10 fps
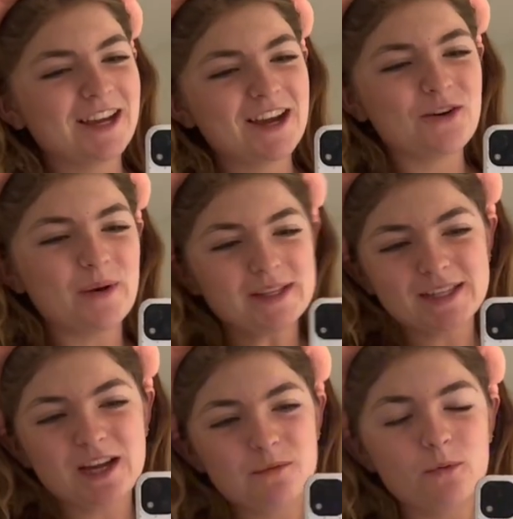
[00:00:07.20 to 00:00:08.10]
Yo, what's
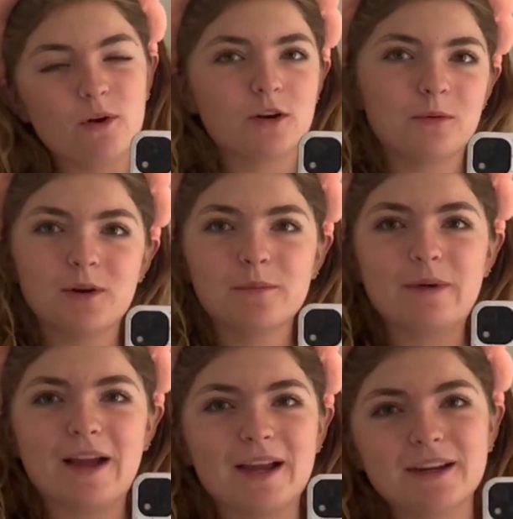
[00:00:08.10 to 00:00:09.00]
up? Welcome
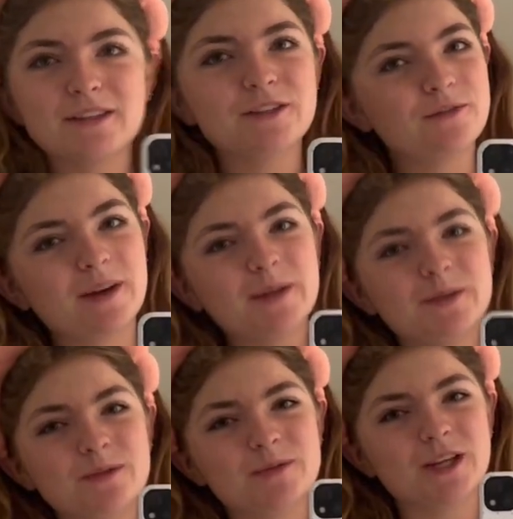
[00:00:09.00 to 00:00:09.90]
back to my
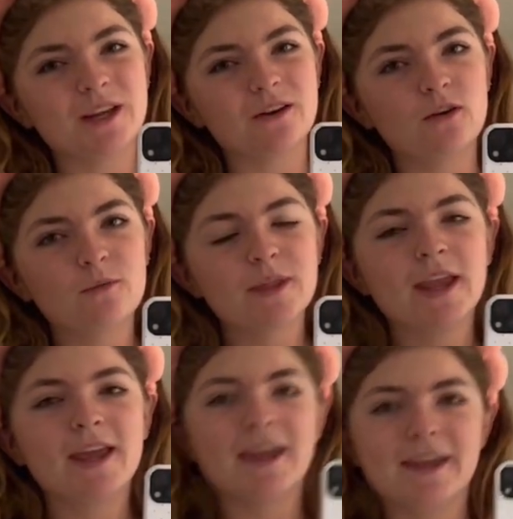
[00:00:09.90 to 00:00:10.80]
YouTube channel.
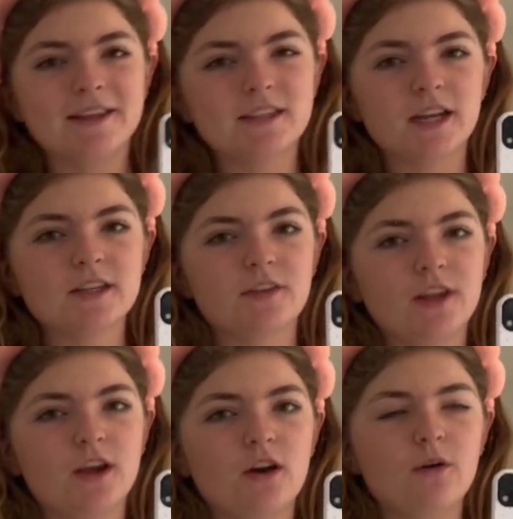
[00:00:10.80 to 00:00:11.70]
In today's
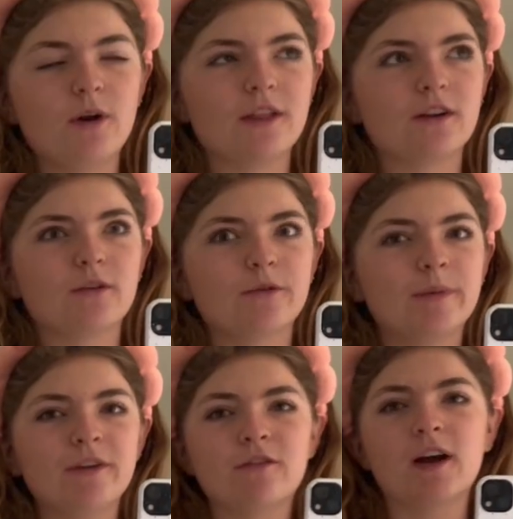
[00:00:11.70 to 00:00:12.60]
video, I thought it would
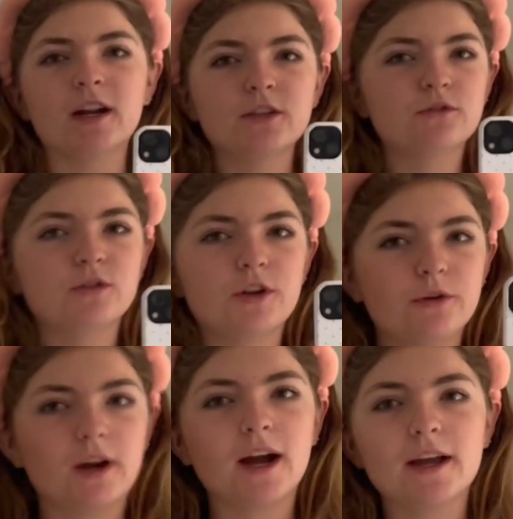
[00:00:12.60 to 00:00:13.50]
be fun to show you
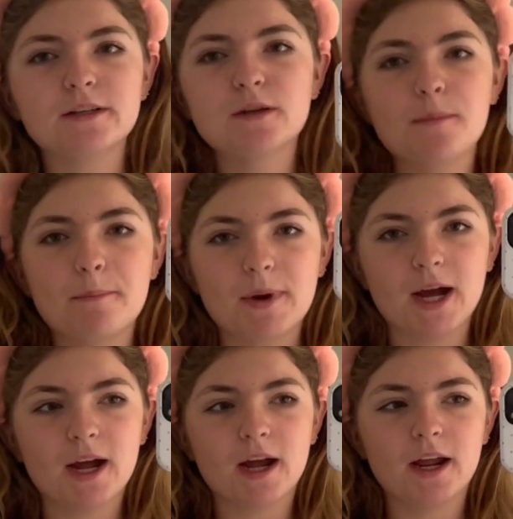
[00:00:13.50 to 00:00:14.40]
guys
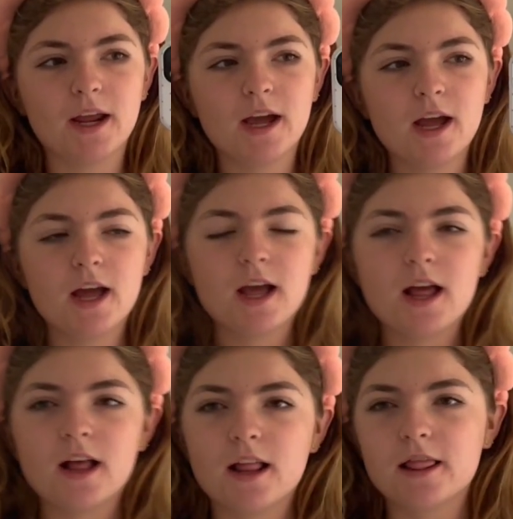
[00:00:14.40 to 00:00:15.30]
my
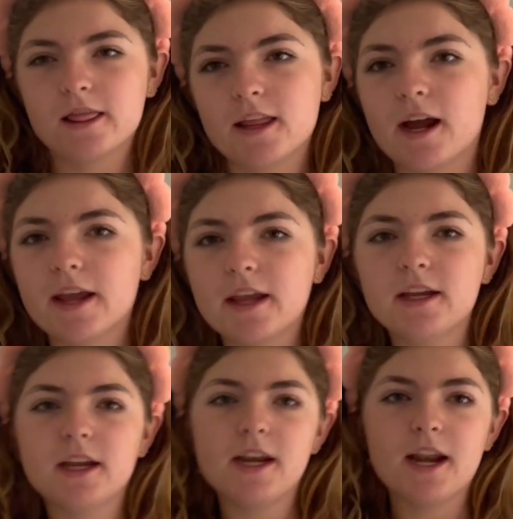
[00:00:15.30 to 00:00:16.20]

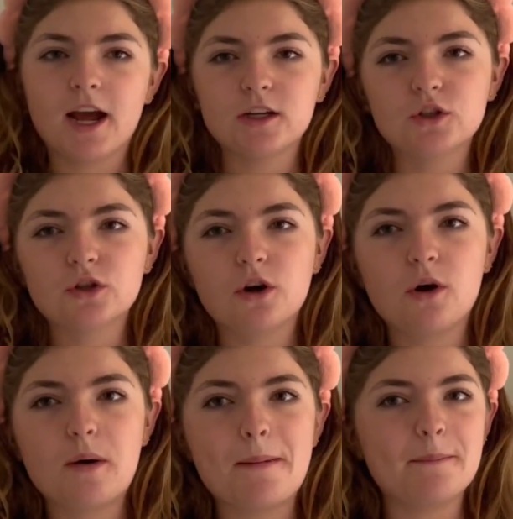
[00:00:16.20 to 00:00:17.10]
light
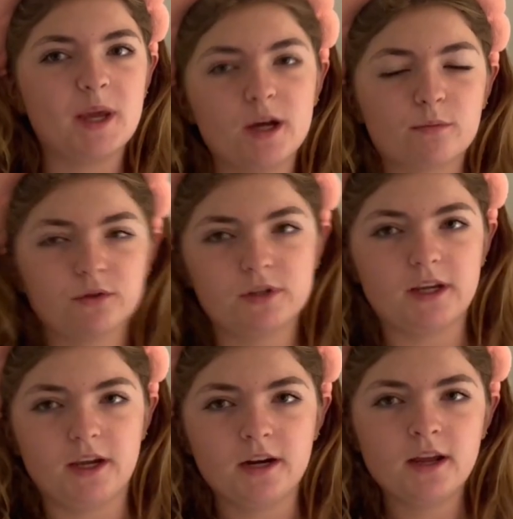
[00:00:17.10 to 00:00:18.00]
natural makeup routine.